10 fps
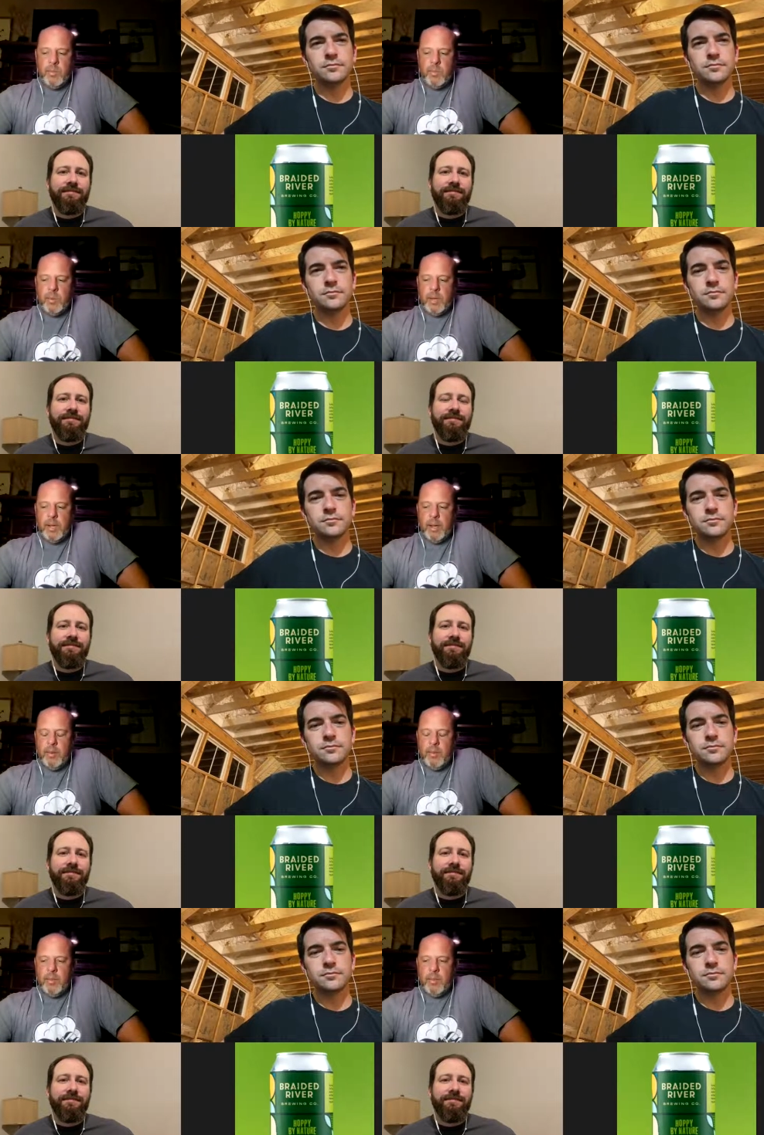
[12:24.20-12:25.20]
Speaker 1: when
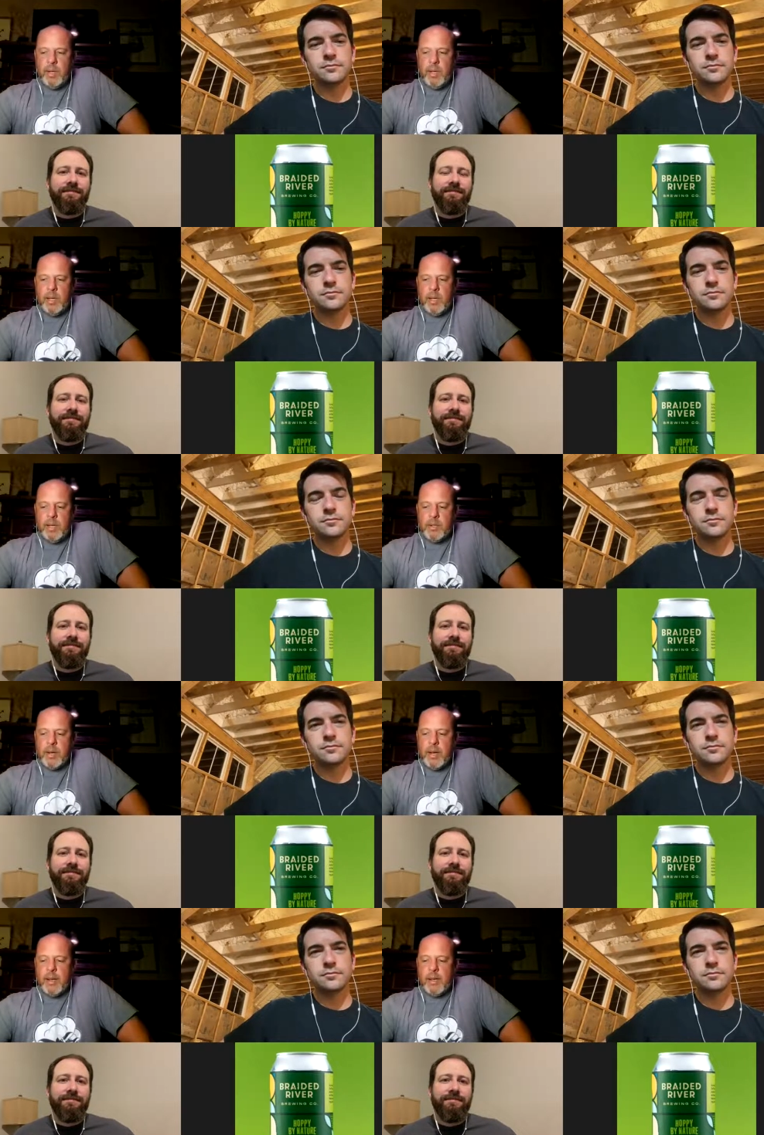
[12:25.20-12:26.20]
I when I
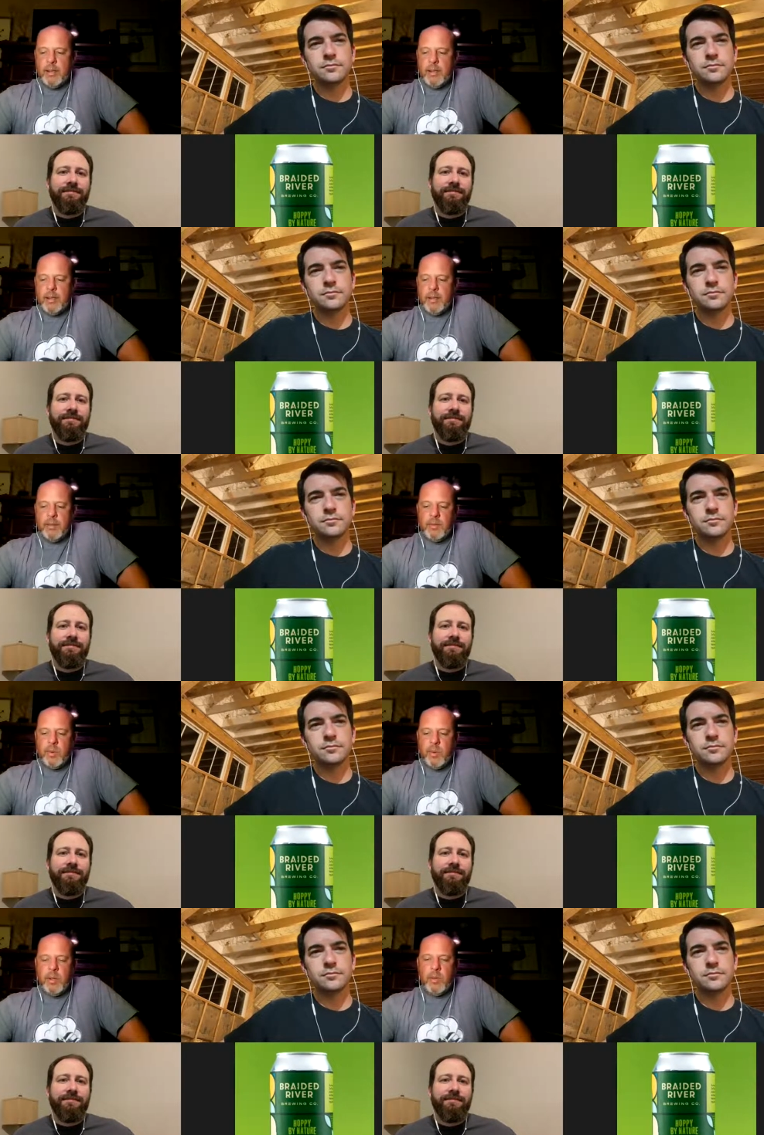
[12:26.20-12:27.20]
tried it in
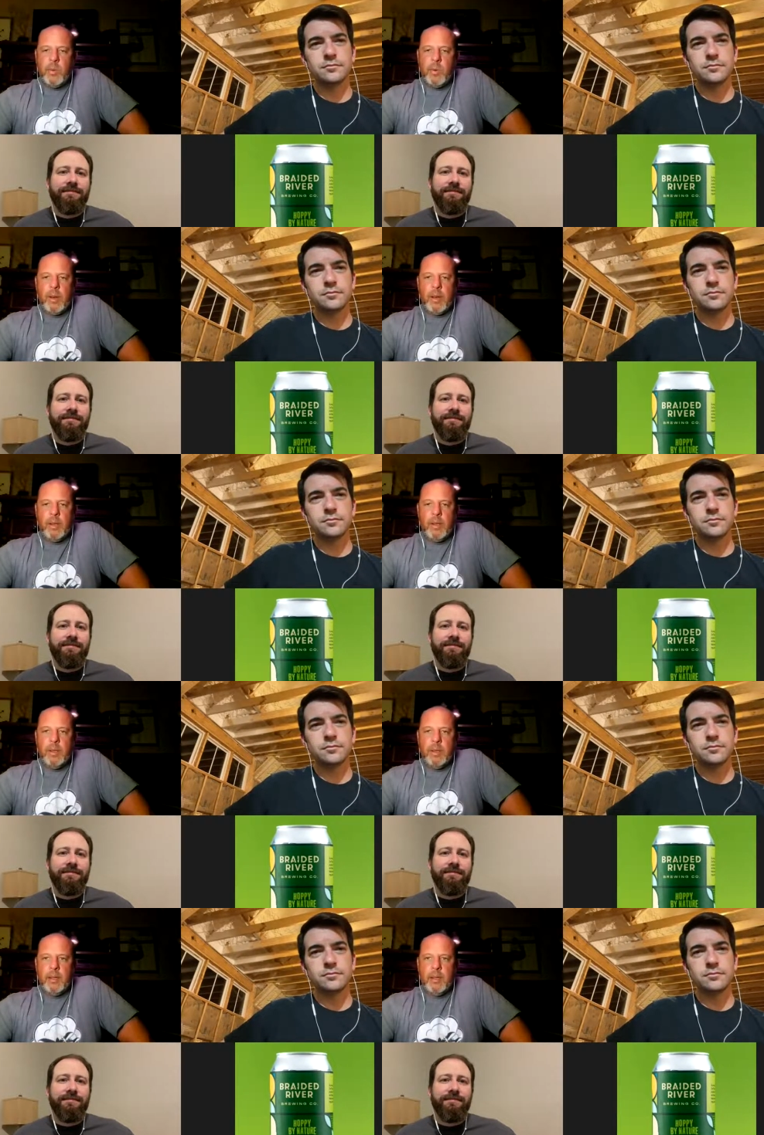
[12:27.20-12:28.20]
2020
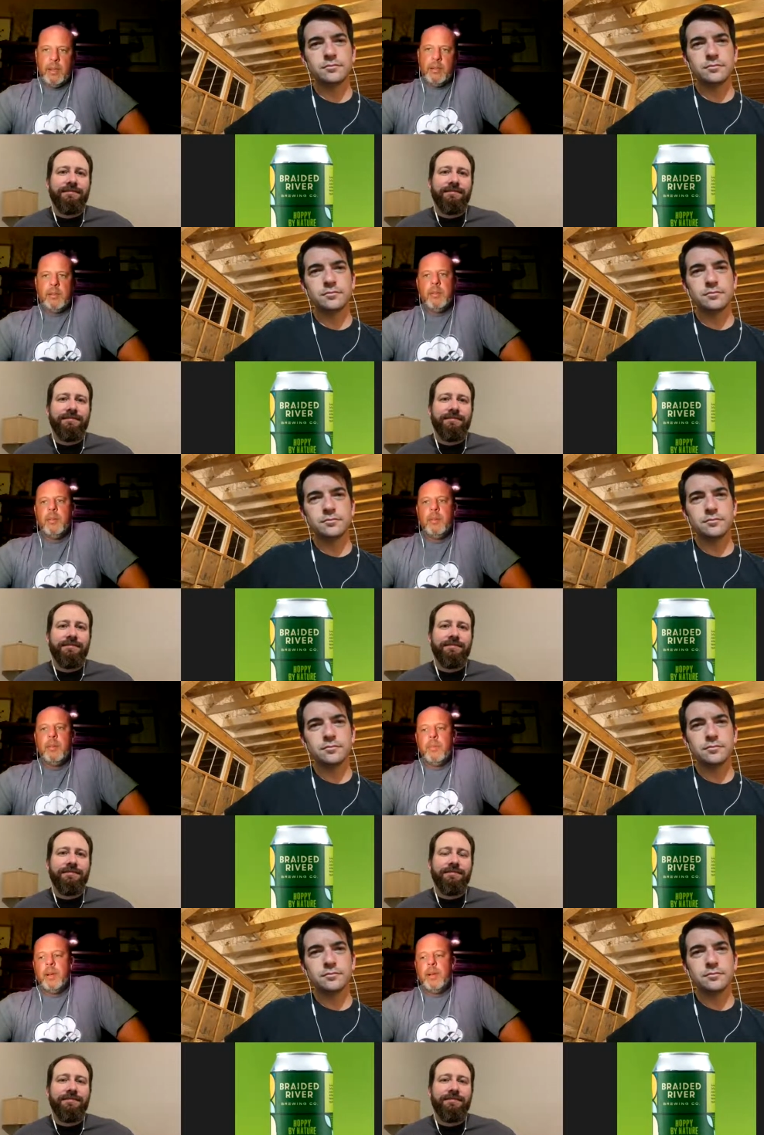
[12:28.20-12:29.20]

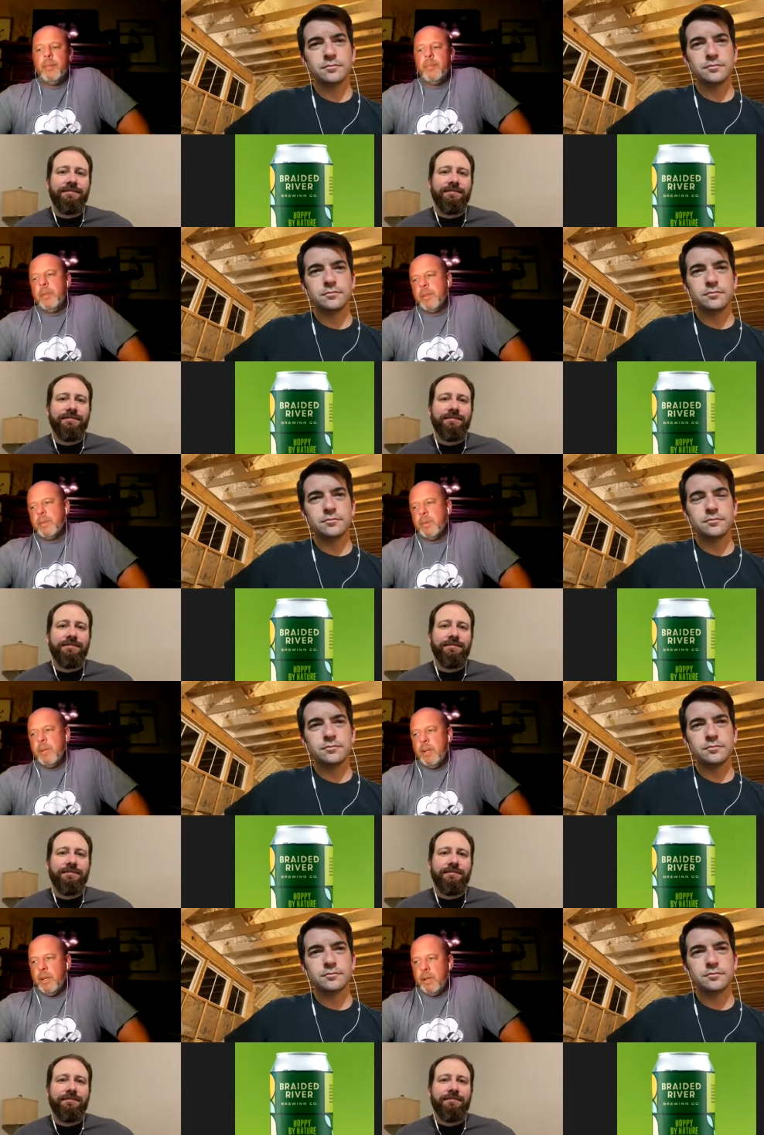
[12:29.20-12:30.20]
to um, this one
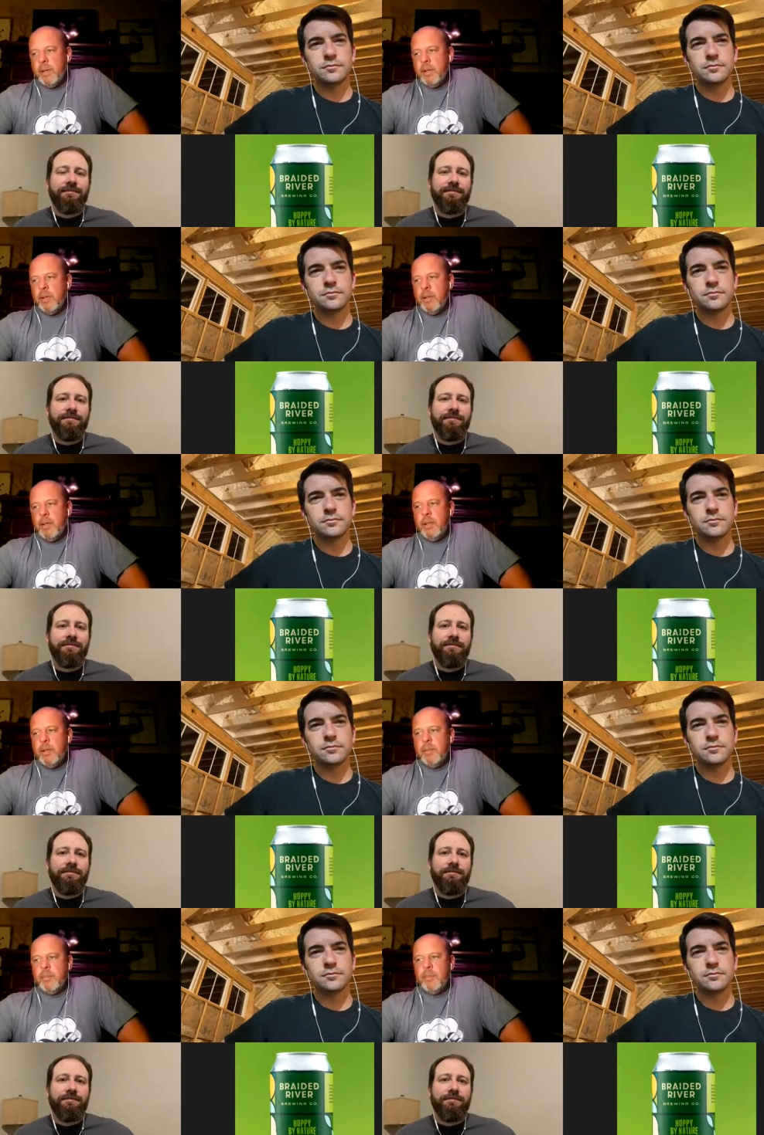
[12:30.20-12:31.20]
here,
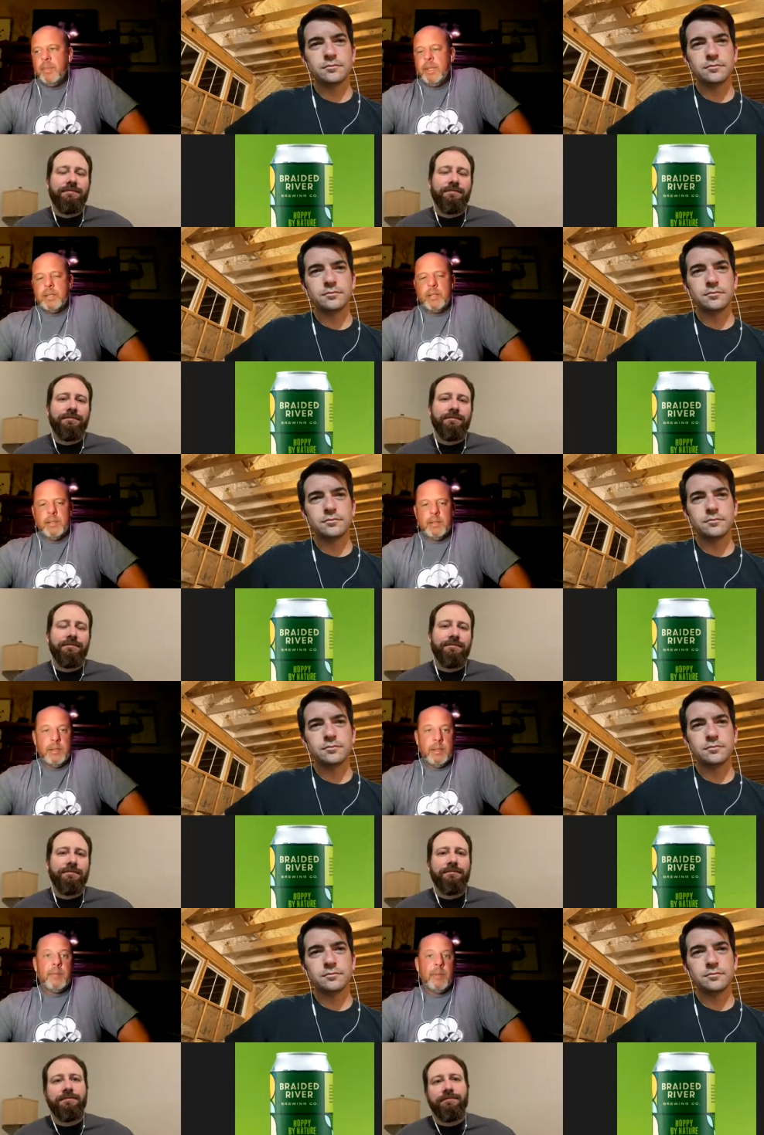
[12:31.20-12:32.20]
um, it's
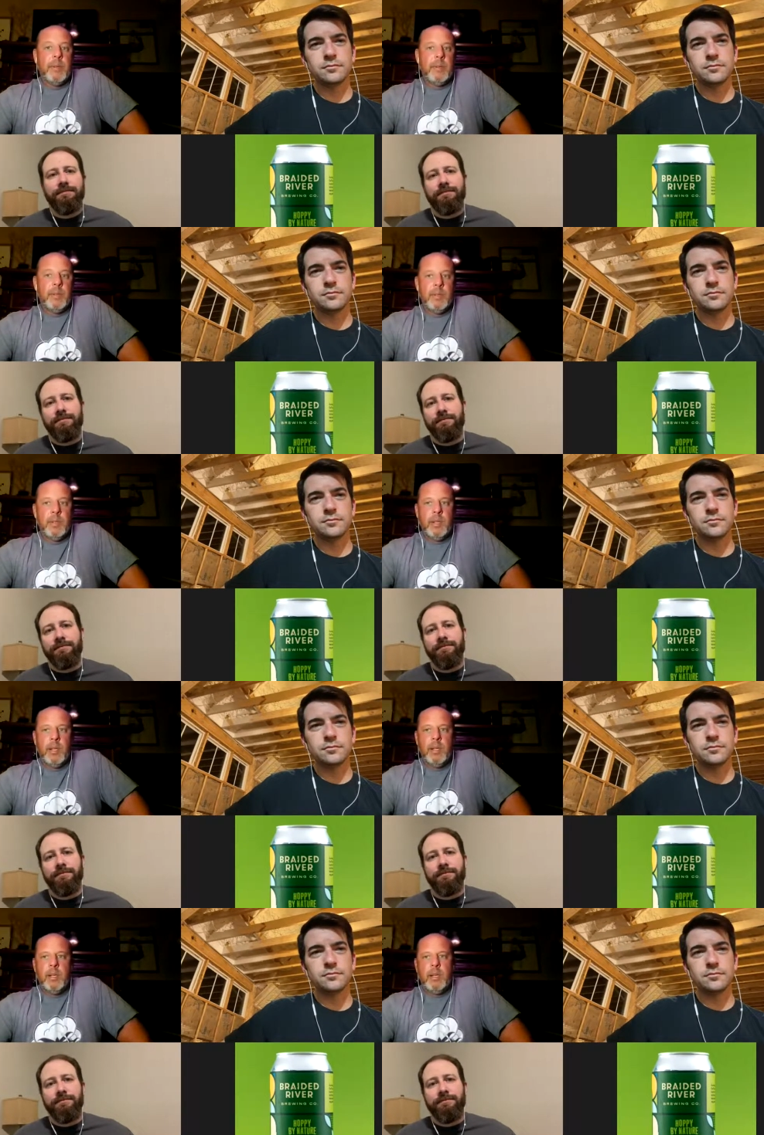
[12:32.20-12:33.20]
different.
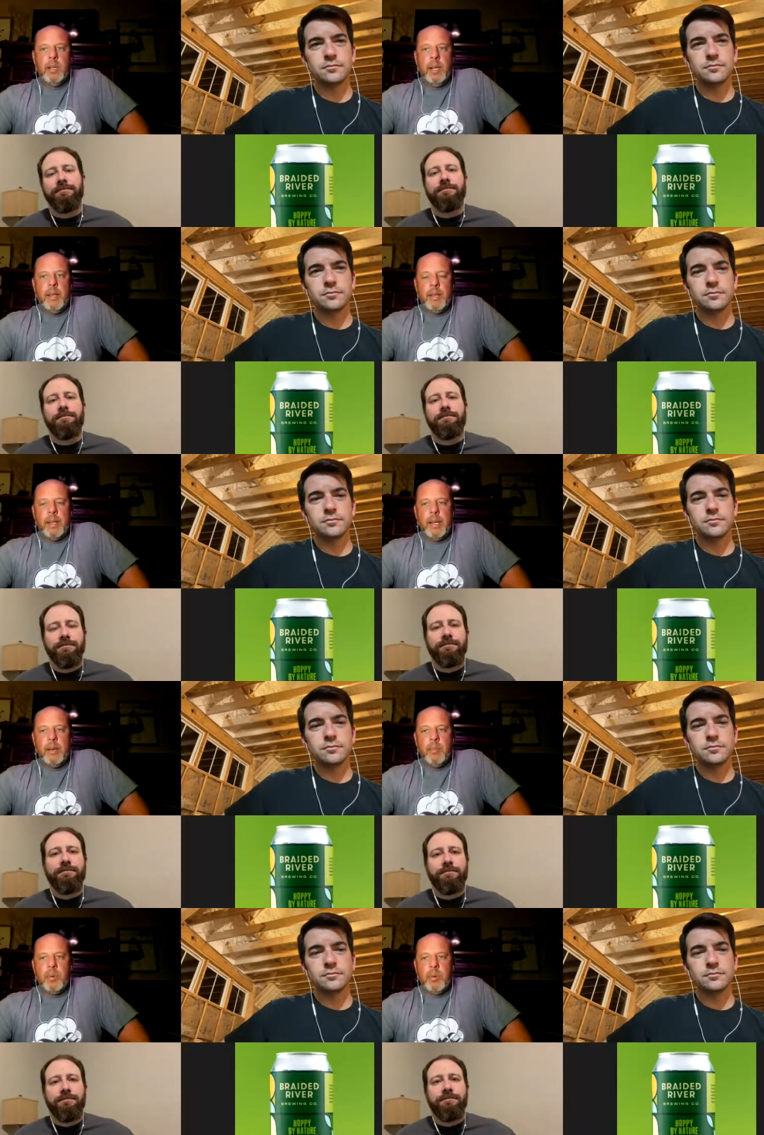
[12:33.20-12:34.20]
Uh, I think they had
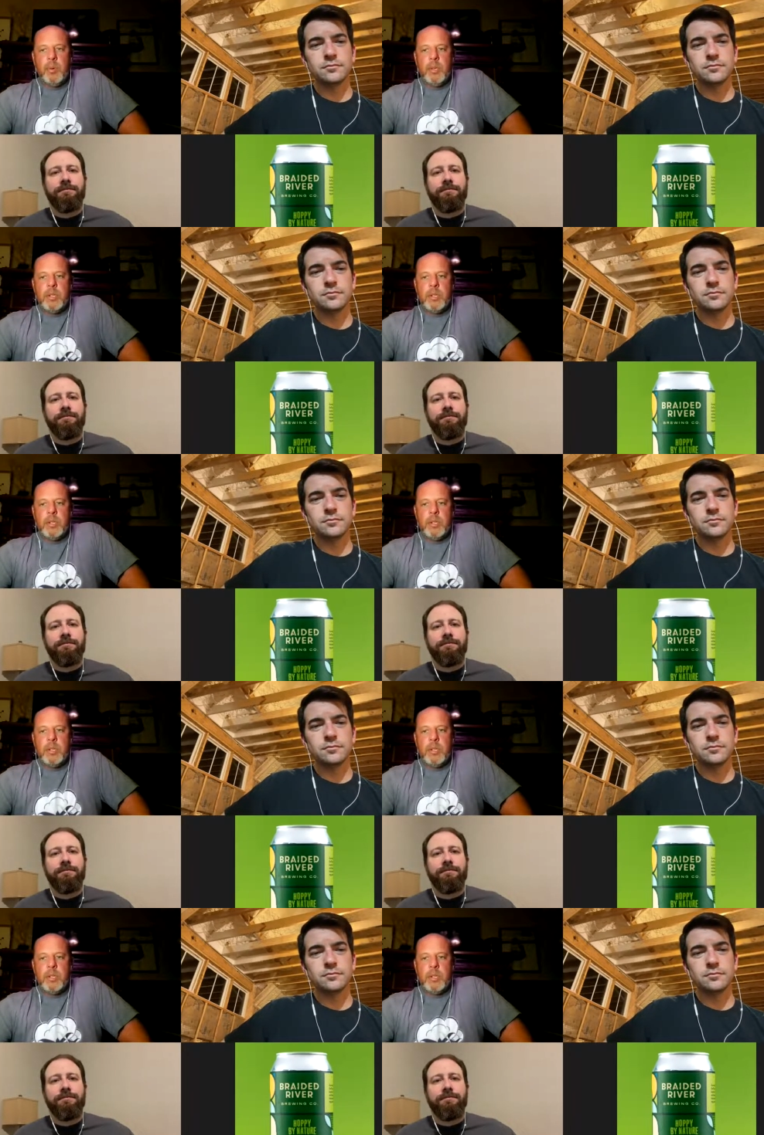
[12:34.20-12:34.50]
a brewery